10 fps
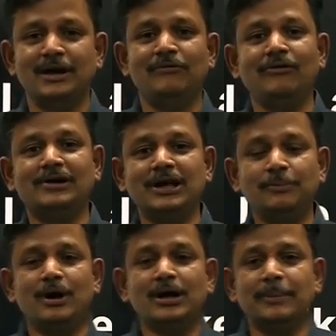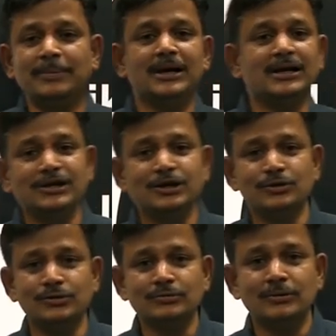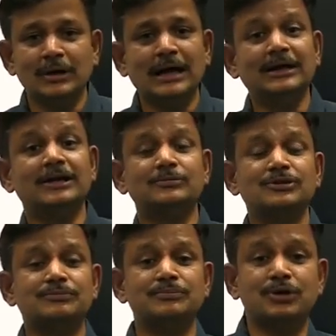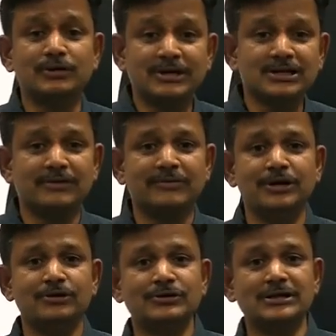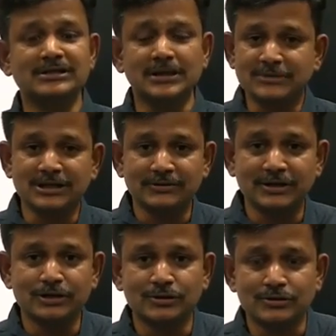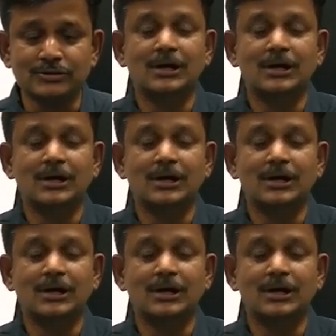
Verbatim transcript: We will keep on updating you in terms of motivational videos and subject videos,